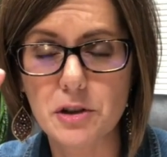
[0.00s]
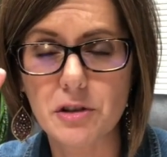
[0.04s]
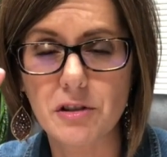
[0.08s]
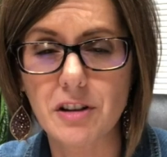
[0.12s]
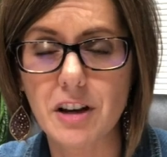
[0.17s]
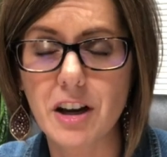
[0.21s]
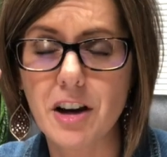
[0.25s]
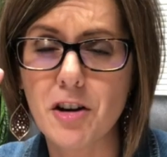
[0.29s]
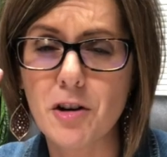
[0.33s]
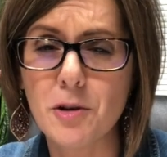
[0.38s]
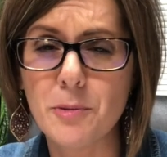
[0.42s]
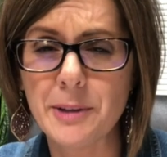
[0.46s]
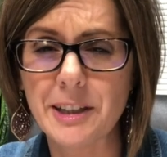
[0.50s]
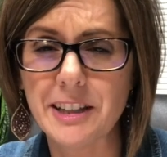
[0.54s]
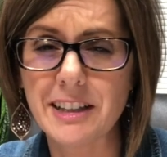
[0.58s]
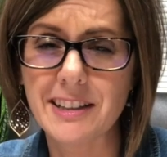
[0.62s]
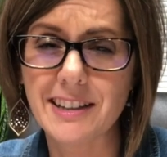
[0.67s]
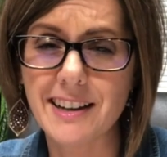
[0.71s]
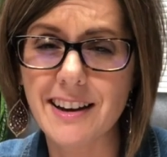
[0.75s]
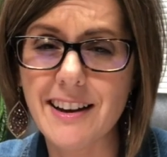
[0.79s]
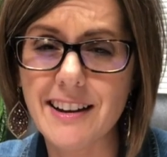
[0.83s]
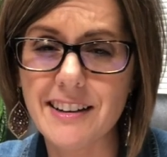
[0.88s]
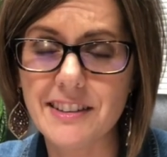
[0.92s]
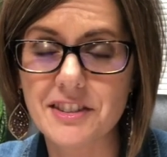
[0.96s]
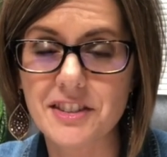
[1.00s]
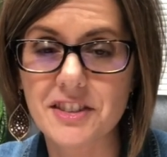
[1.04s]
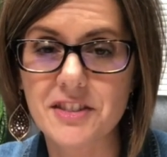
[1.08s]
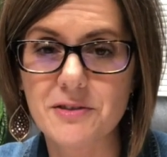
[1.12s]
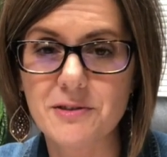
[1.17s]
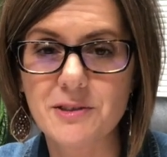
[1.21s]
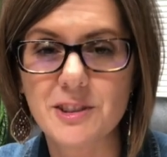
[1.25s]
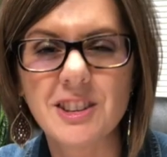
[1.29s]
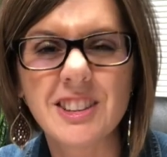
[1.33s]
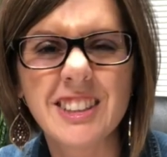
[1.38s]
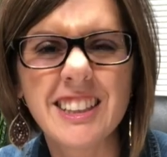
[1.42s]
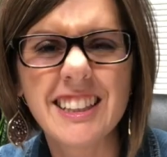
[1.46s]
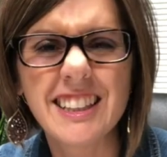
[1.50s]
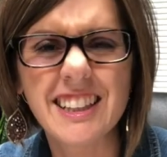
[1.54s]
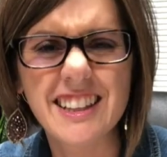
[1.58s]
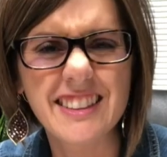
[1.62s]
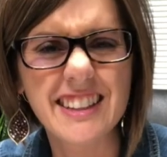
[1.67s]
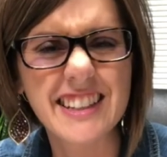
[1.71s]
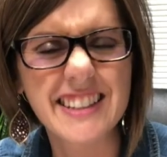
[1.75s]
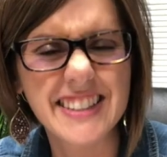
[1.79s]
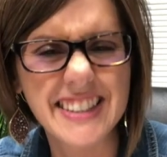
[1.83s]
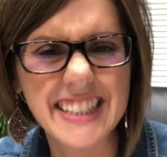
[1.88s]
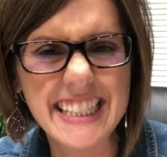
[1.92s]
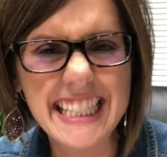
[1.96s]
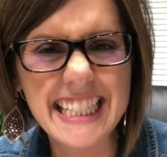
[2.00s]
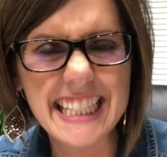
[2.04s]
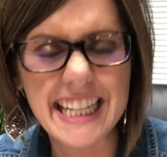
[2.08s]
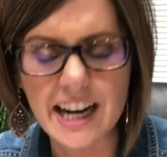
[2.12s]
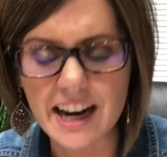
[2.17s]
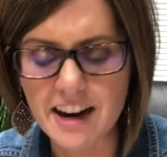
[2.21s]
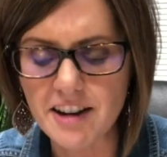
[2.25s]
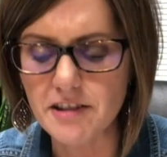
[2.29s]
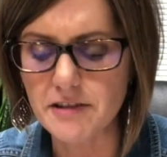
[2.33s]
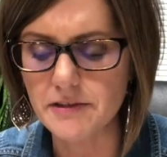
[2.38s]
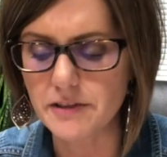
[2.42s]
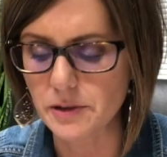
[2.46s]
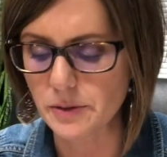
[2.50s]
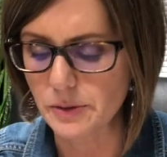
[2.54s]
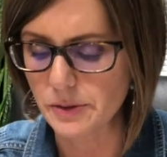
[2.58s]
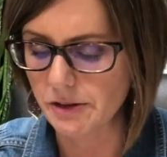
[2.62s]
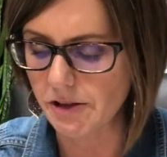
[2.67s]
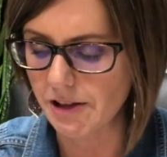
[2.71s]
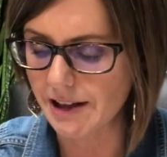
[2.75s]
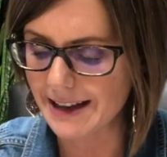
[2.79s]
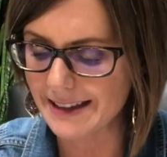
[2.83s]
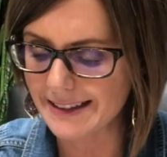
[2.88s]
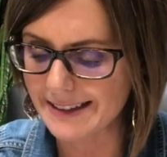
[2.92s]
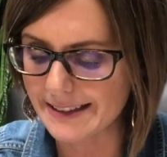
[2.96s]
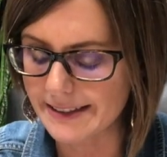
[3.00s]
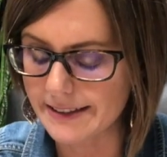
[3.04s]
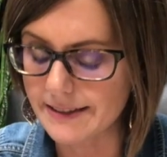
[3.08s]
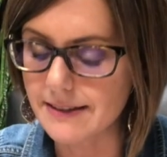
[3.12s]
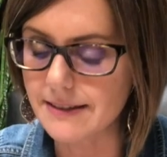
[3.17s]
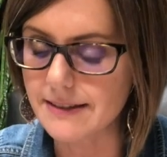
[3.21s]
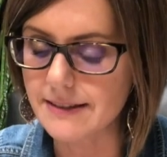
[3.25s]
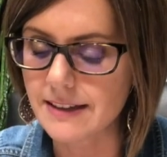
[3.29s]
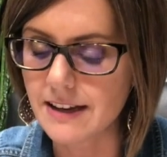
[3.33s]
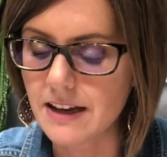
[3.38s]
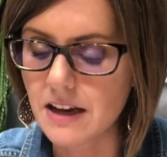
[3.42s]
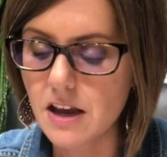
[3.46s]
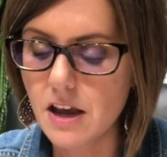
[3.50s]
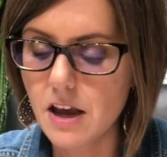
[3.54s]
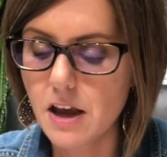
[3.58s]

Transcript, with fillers: You're like, oh my gosh, really? Can they see out of those glasses?